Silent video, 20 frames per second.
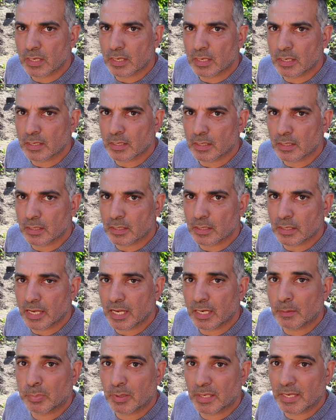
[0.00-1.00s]

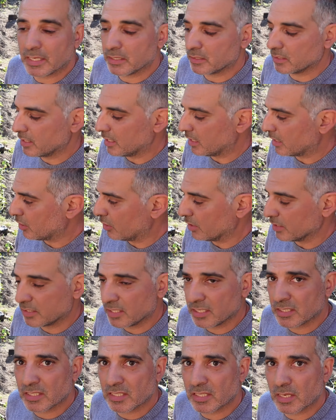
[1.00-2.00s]
eggplants, and now I've got
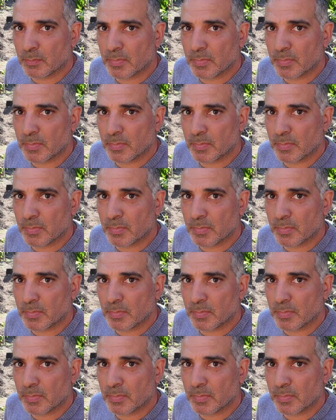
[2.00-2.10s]
6 in the